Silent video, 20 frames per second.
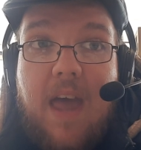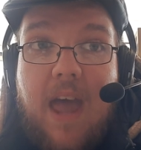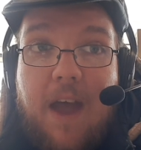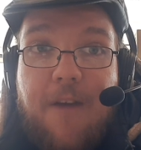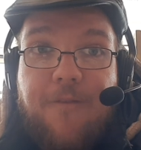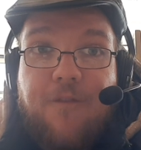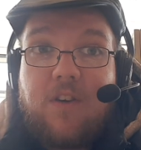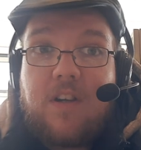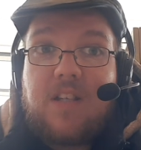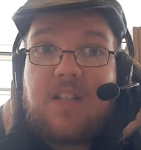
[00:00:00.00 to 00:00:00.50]

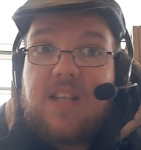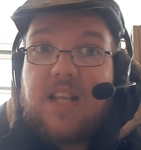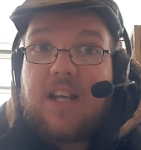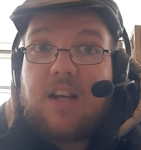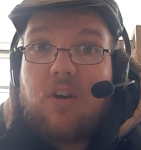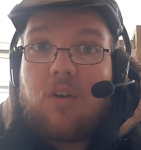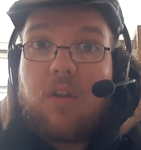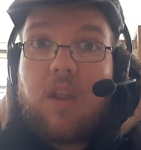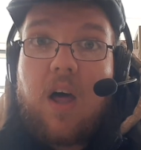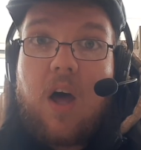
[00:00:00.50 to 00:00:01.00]
every
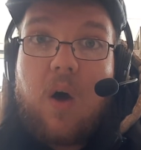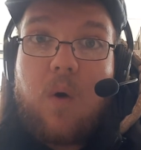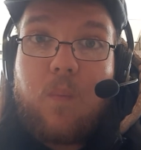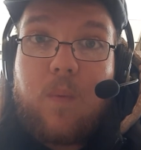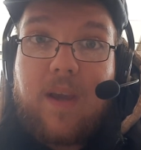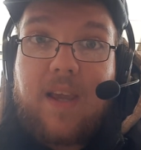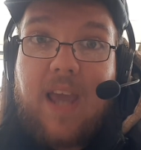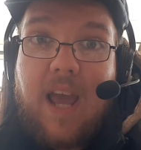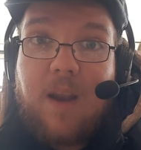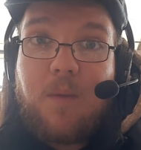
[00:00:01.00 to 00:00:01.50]
single
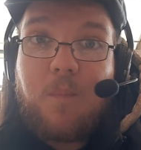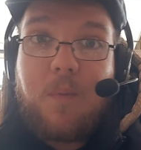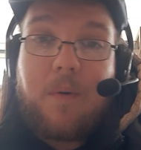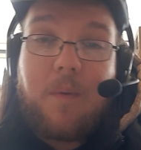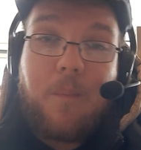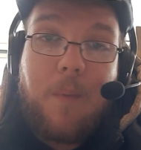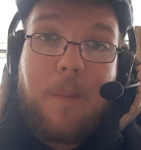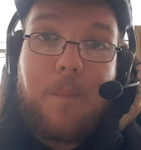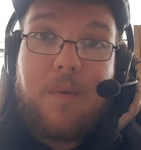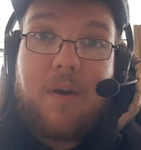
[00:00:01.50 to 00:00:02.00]
weekend
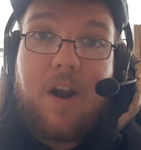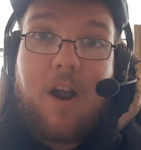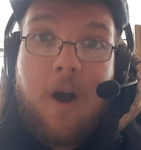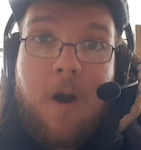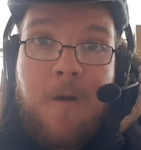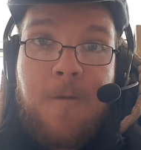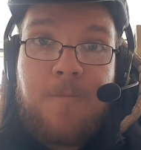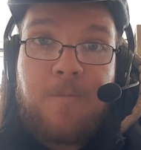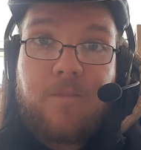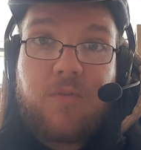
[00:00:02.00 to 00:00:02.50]
when we're
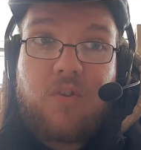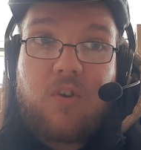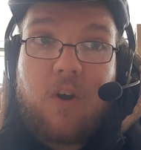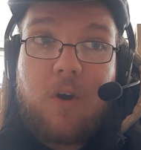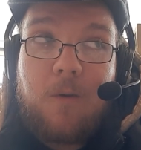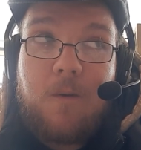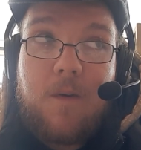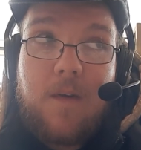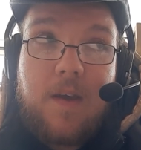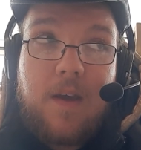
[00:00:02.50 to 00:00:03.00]
home.
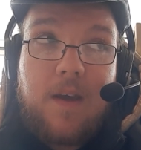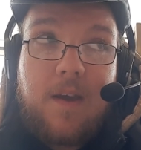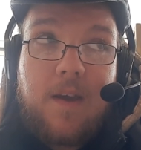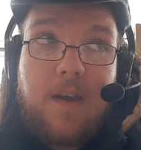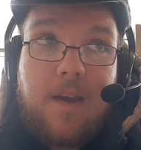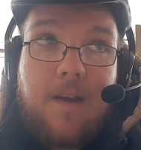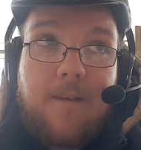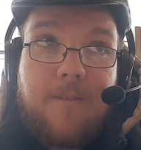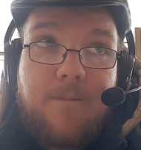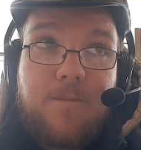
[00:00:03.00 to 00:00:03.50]
So
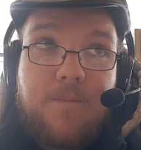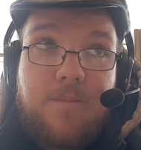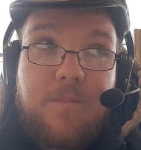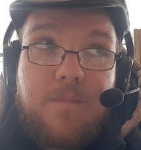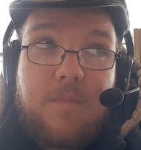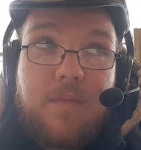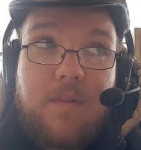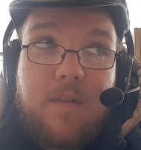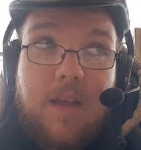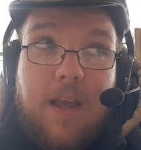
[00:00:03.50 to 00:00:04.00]

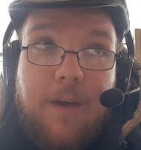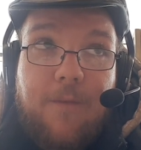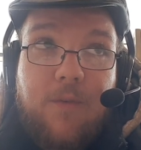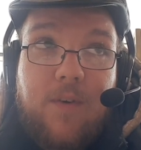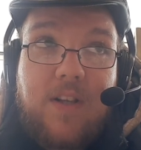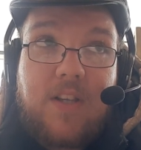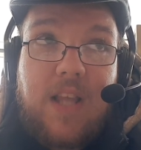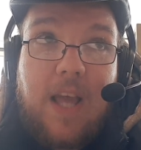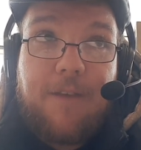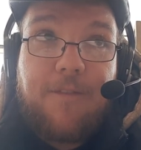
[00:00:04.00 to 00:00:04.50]

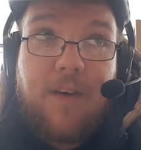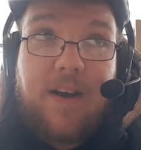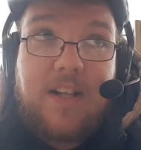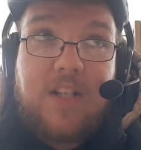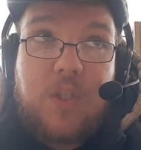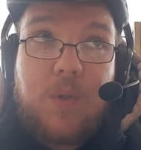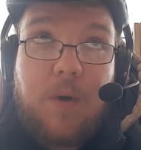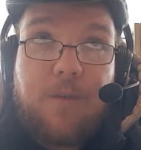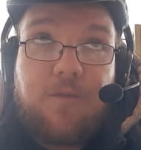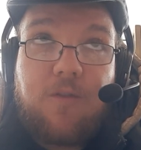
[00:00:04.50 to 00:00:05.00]
if I
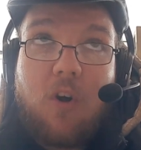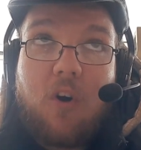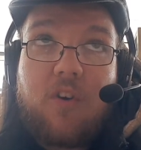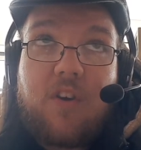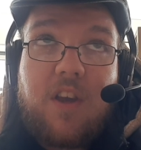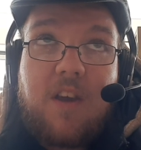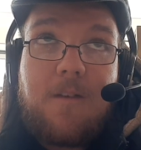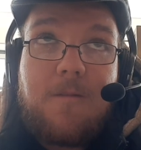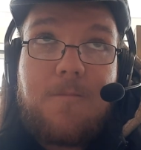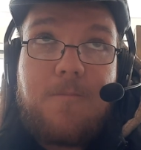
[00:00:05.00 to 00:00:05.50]
do a
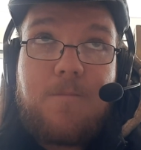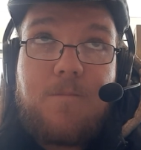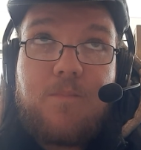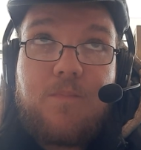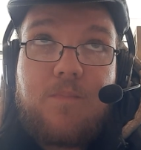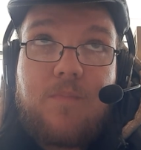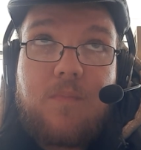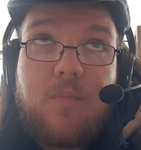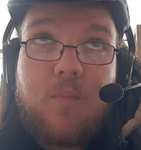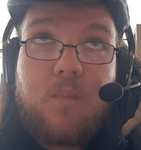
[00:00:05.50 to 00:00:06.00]
vlog
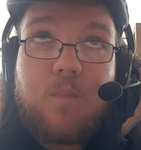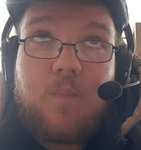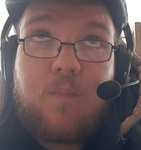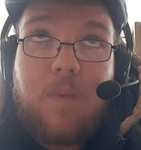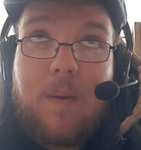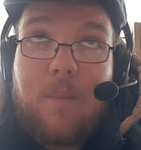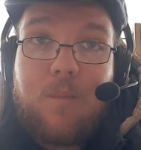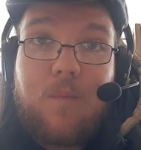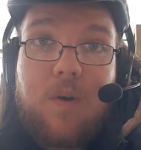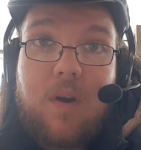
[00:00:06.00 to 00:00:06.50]

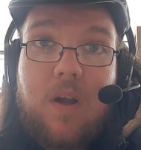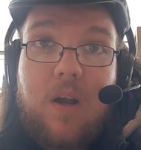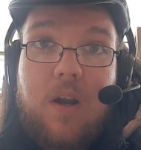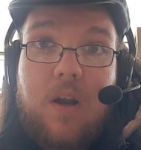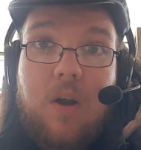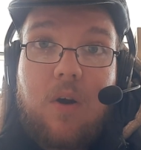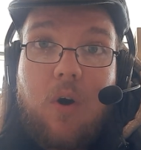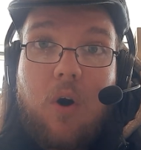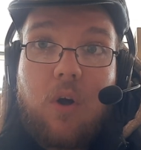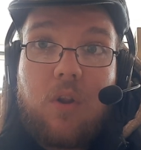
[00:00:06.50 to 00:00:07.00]
when
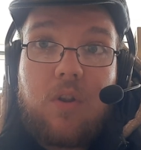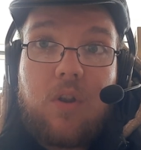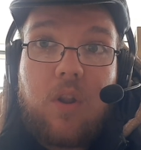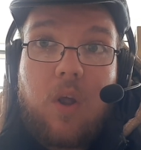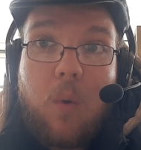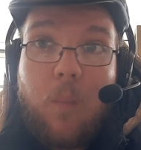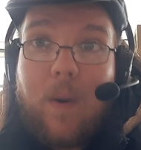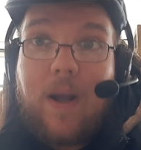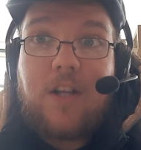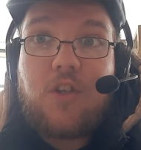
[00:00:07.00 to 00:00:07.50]
we're on
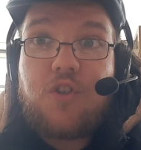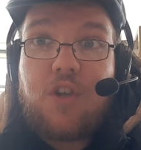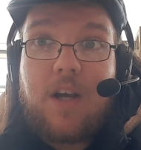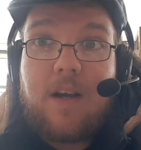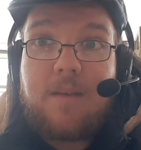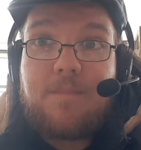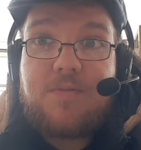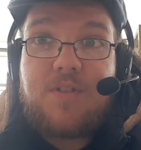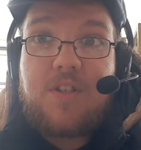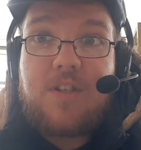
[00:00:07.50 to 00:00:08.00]
away
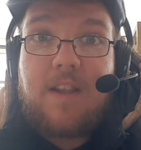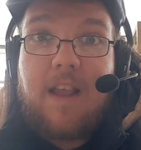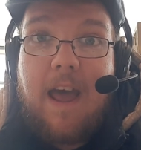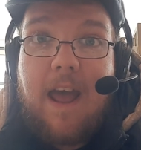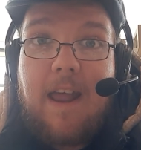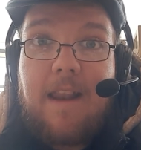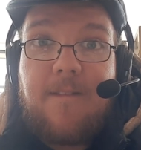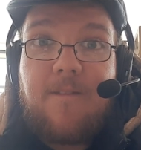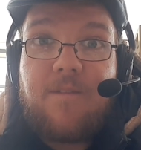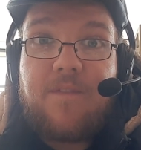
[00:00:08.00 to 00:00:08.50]
trips,
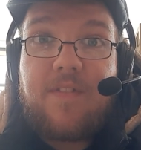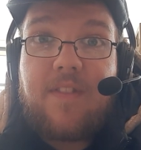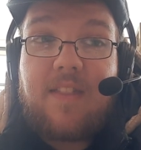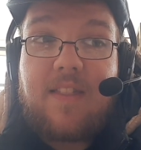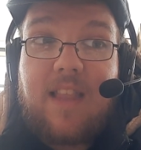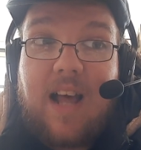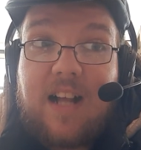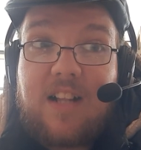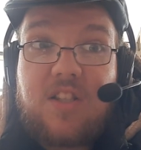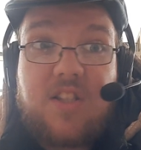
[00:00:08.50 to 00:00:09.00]
then
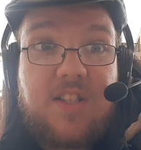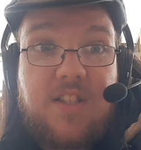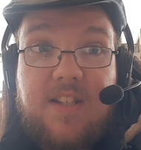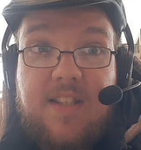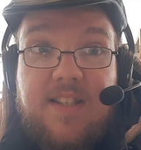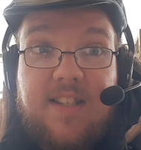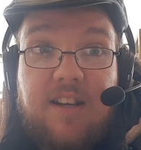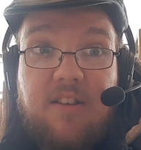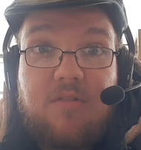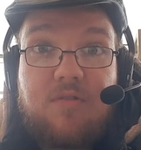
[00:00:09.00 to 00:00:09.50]
that
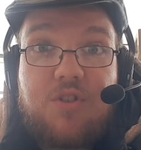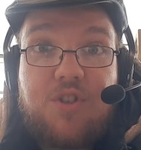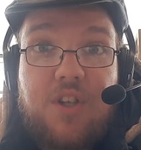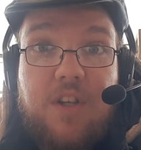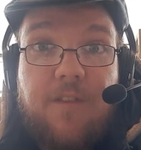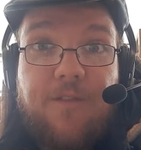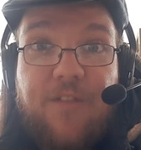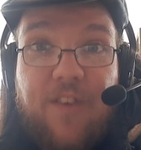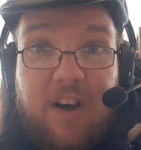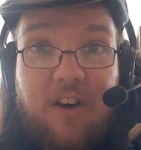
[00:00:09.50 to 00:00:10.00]
still
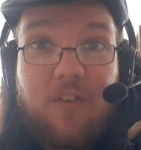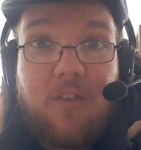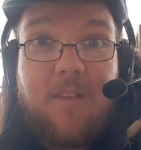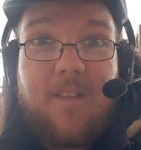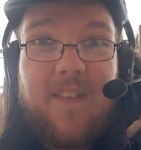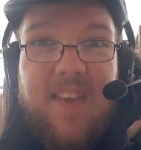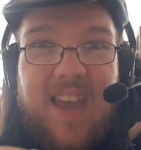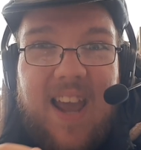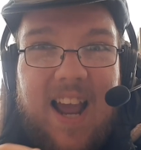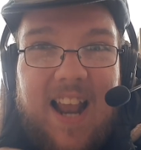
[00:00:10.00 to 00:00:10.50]
should fill
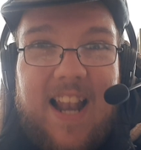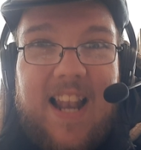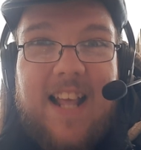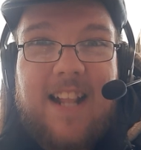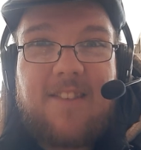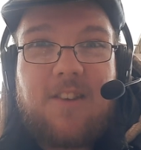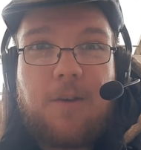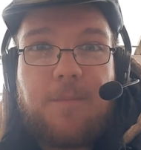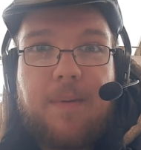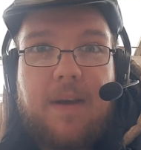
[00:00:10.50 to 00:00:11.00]
a
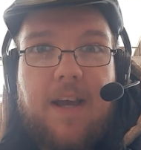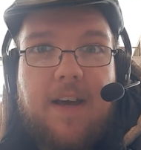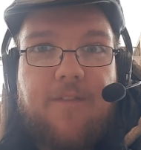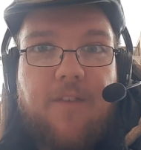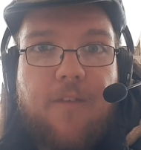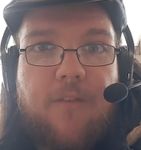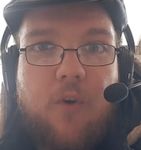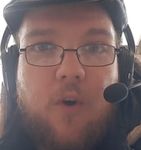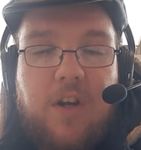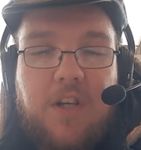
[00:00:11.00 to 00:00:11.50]
little bit
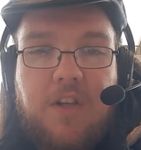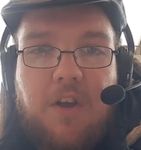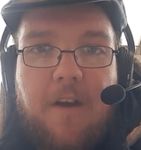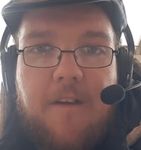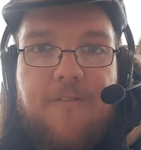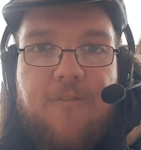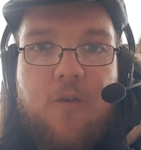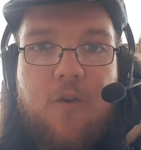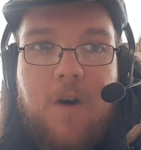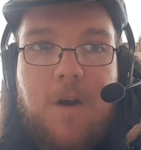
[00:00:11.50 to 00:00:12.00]
of a void
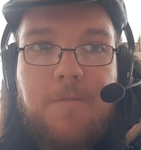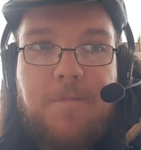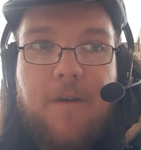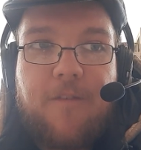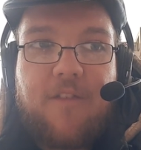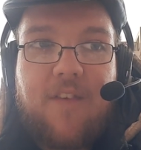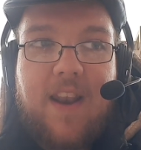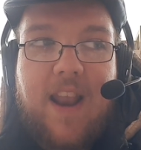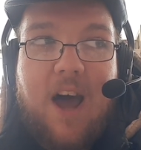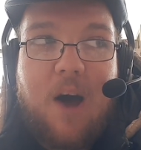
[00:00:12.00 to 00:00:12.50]
going forward.
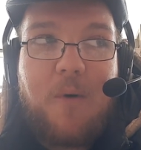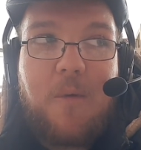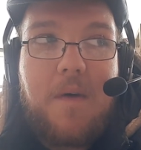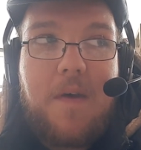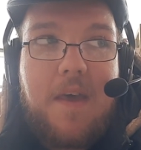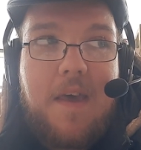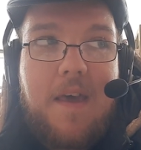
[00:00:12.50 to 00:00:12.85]
But for now,